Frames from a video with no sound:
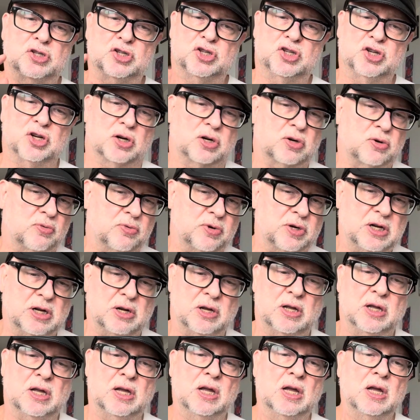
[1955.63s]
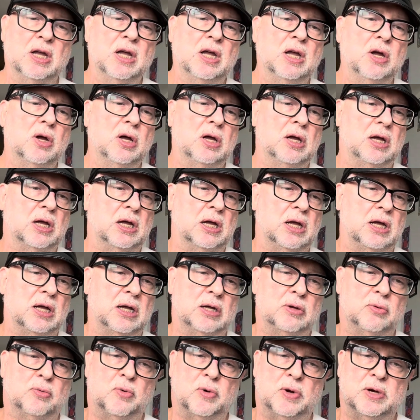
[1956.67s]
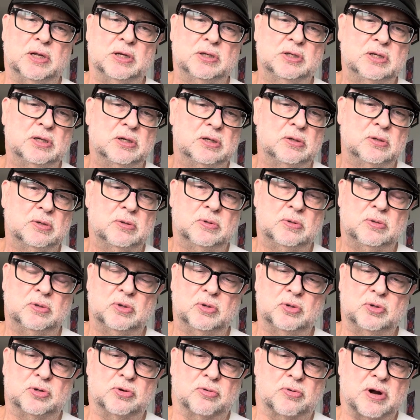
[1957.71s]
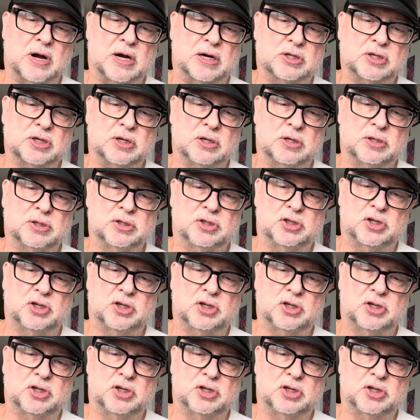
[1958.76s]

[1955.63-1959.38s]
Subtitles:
Chick Corea went into new directions.